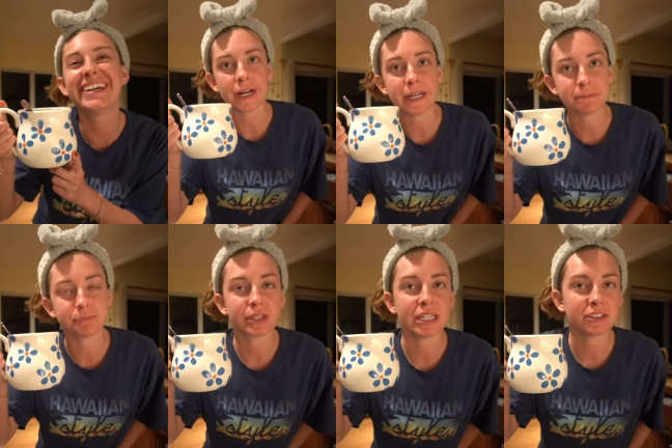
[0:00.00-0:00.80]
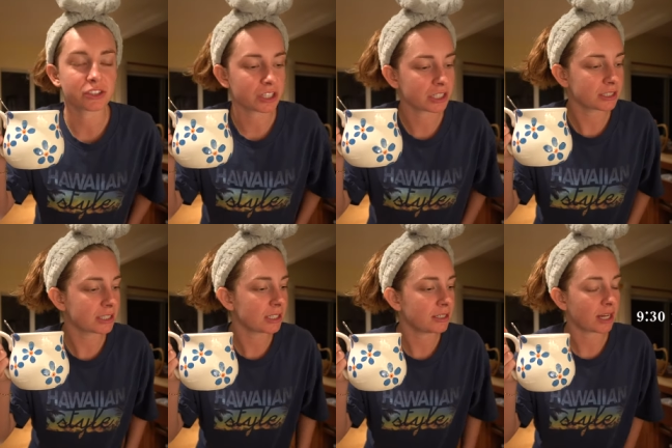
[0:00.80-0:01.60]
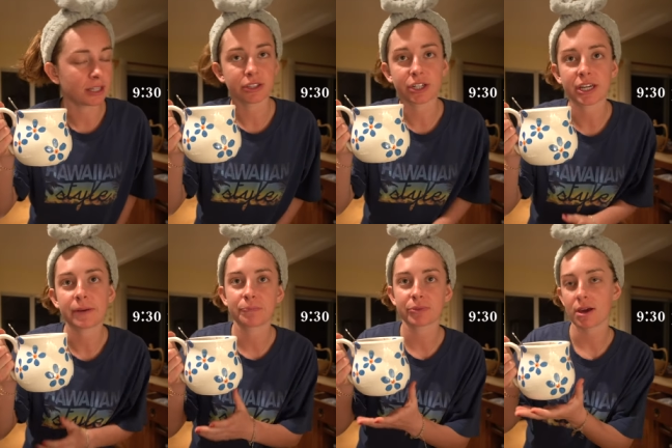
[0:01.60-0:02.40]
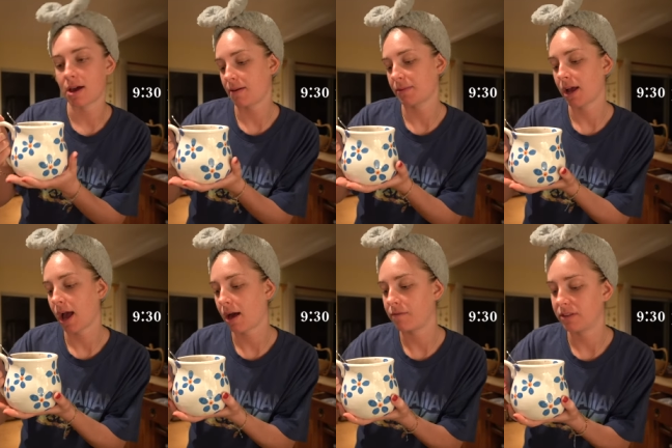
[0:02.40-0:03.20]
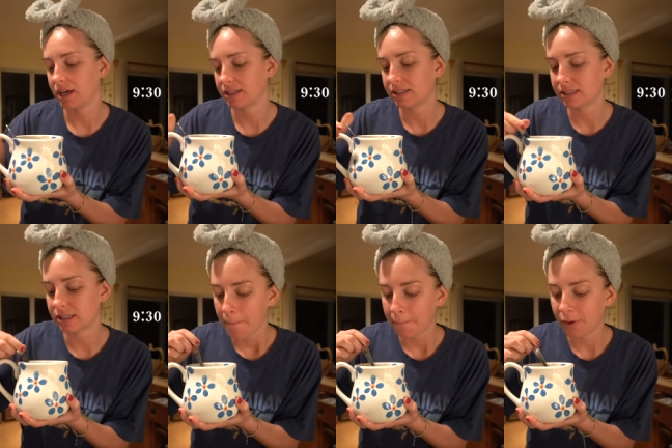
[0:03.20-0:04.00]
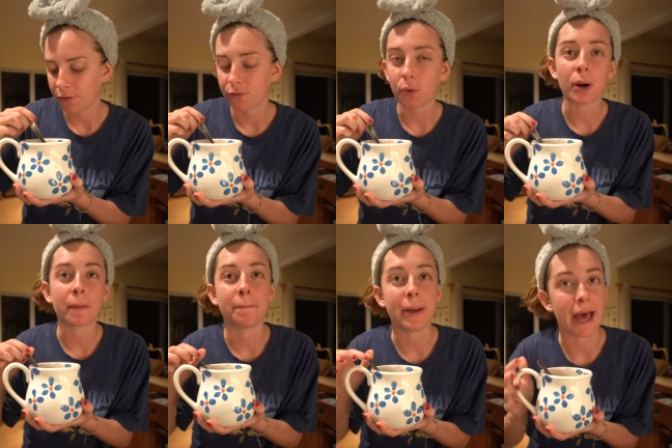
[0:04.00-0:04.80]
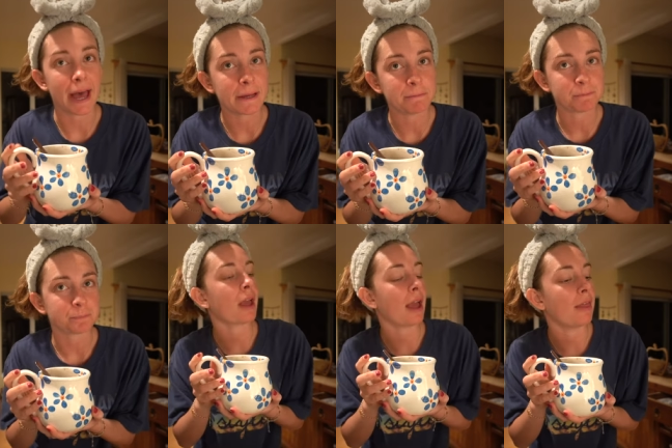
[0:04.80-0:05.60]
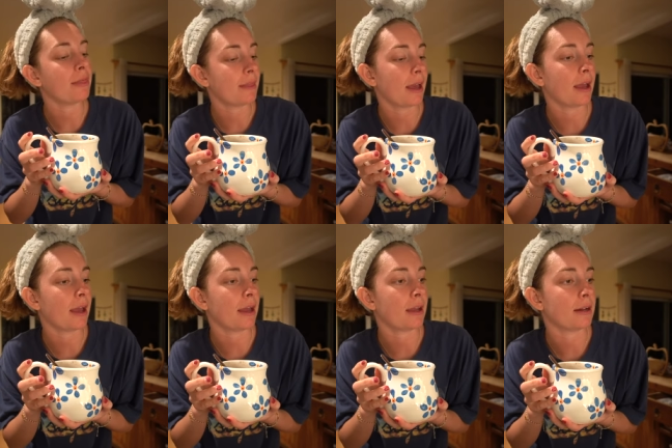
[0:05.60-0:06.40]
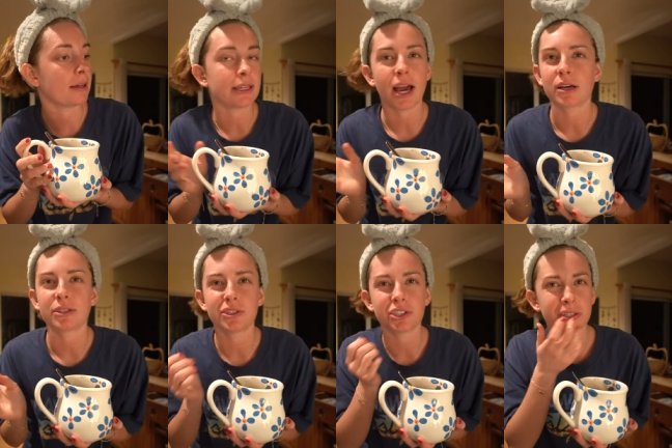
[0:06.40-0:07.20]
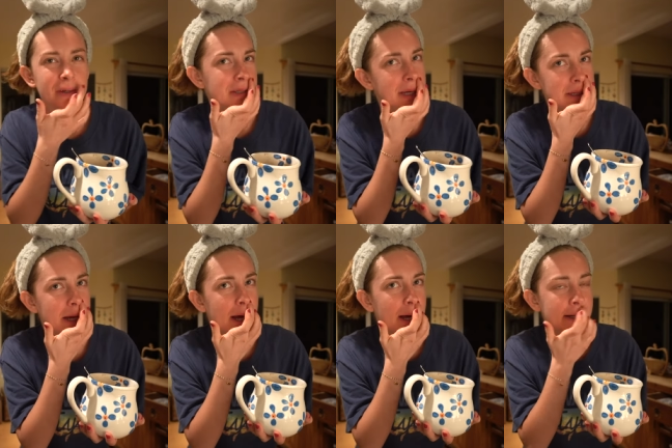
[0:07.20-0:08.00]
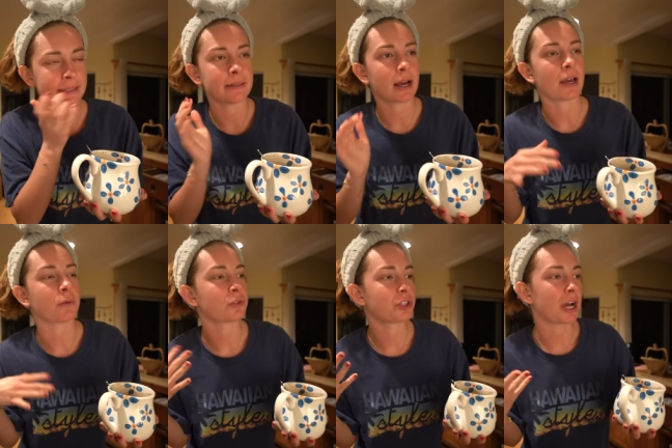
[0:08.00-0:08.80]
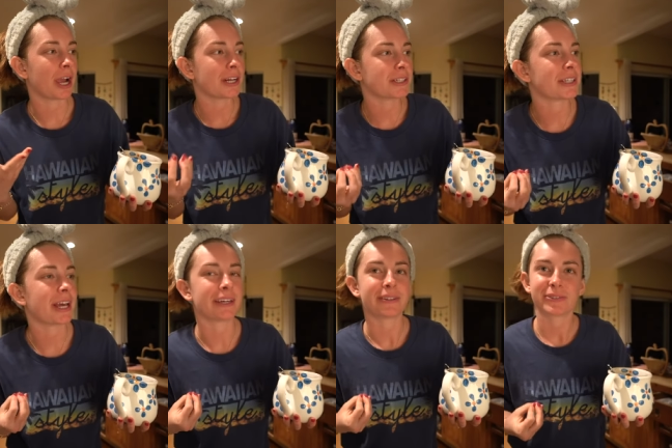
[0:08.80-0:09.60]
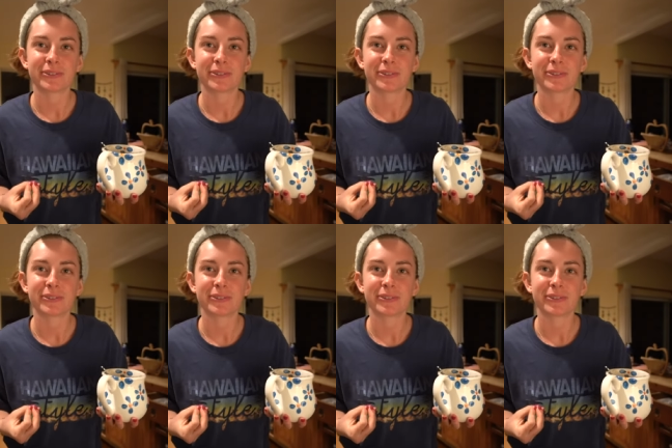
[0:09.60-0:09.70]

All right, it's currently 9.30 and I'm gonna have this before bed. And then, yeah, usually around like nine, I will try to like